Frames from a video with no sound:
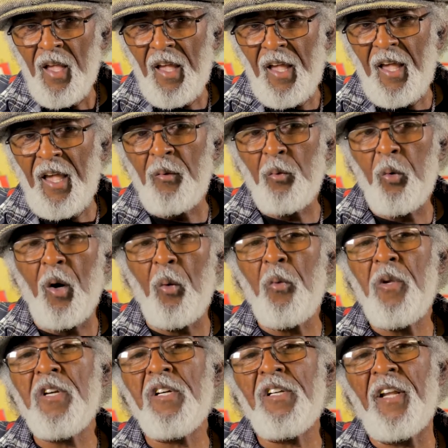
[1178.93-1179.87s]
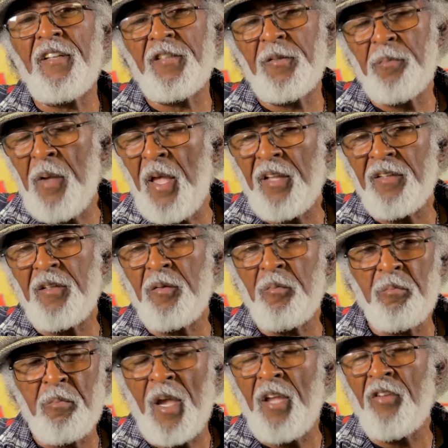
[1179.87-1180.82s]
And what we are expecting
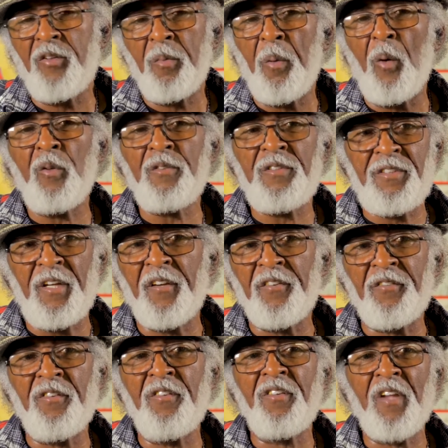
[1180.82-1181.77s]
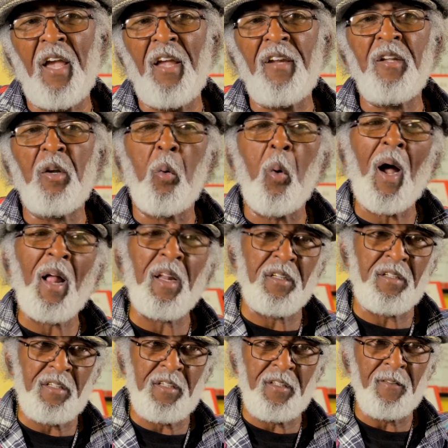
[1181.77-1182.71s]
based upon justice and equality.